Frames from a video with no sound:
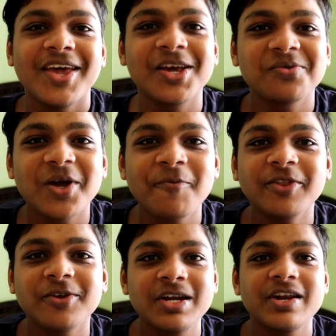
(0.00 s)
Hey guys, welcome back
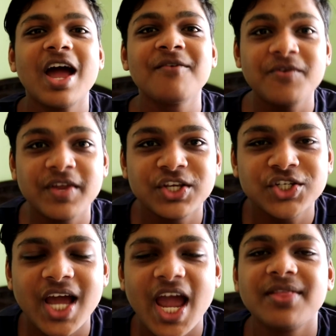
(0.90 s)
to another. I'm Vivek
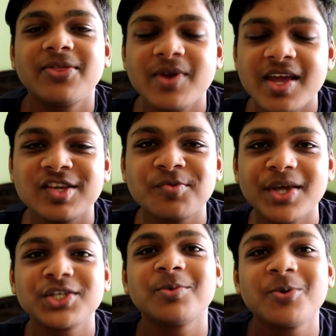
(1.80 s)
Nisha, and today is a
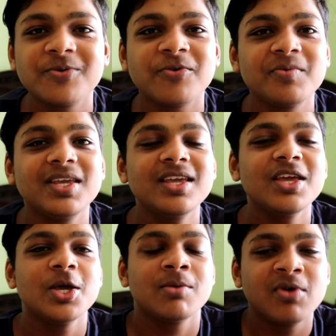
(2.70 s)
special moment for me
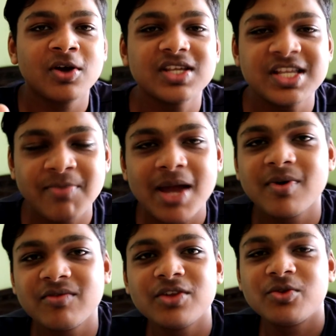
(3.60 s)
because it's my
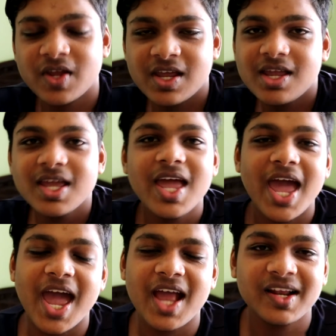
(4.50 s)
birthday today
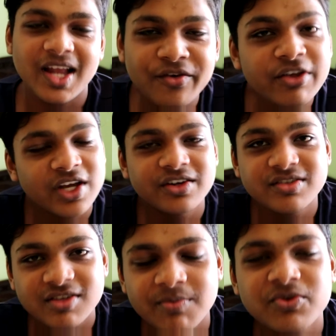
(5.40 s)
and I reached one hundred
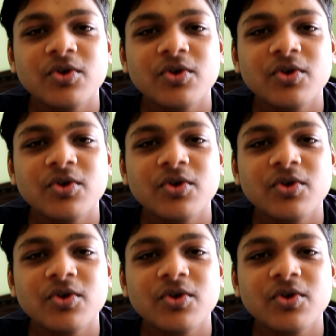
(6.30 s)
subs.